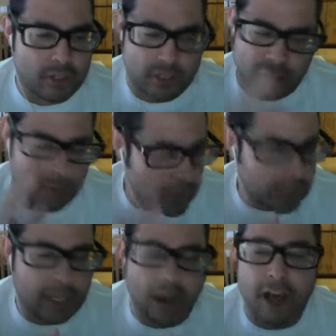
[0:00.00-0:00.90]

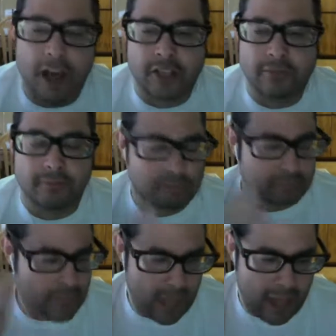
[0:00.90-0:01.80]
completely awesome,
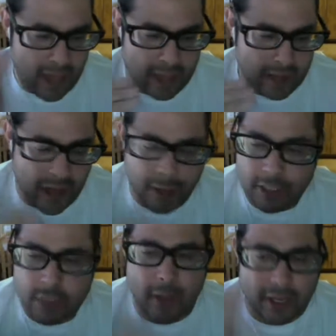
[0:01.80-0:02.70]
and I'm
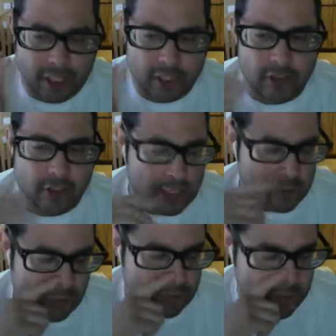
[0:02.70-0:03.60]
expecting good things
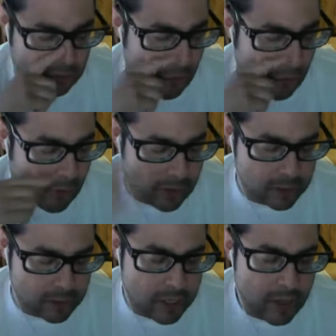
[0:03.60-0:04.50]
from Civil
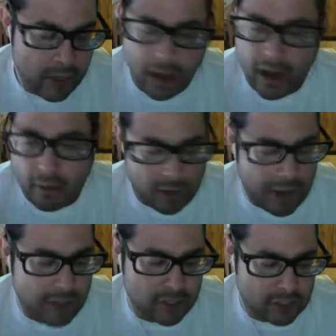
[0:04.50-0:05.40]
Wars. What
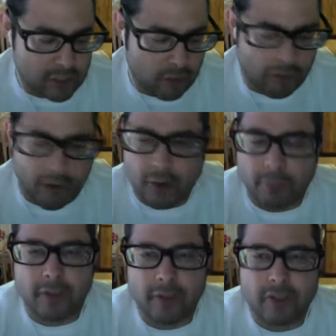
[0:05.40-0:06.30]
I've seen so far in the
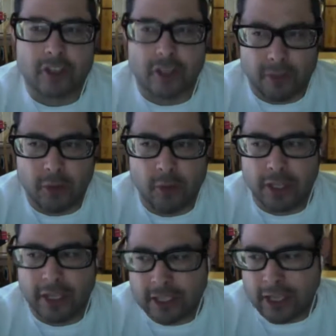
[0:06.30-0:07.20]
previews is going to be really
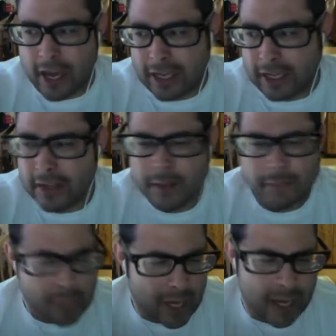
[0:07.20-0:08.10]
exciting.
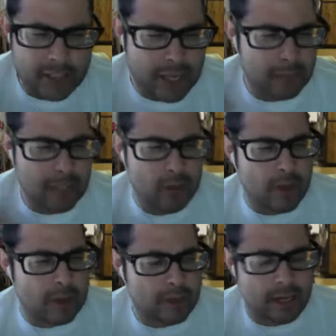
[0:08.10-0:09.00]
Same thing
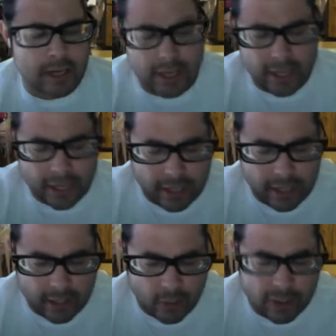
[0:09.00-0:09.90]
with
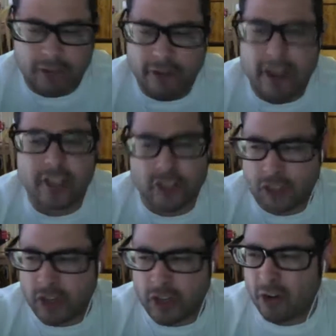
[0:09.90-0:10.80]
the Avengers. You
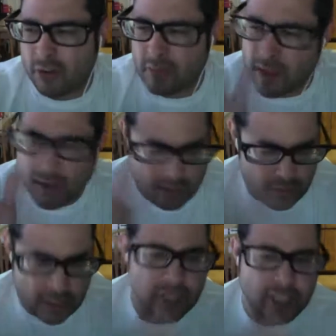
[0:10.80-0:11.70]
know,
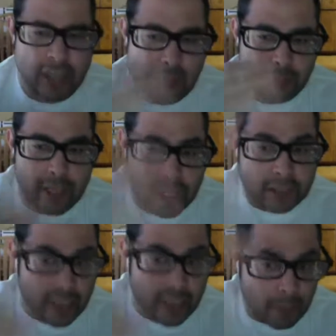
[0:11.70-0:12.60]
they just kept getting a
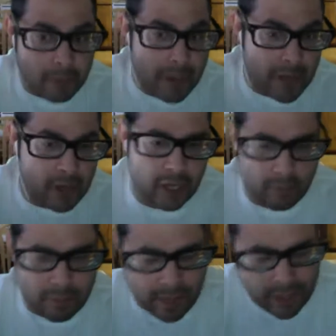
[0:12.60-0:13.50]
little bit better, a little
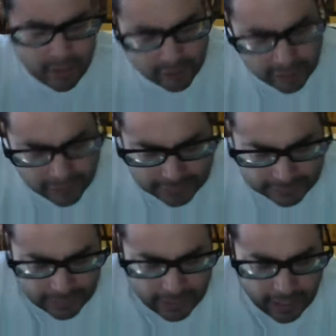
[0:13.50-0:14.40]
bit better.
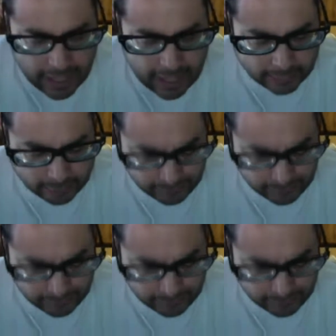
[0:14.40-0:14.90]
Um,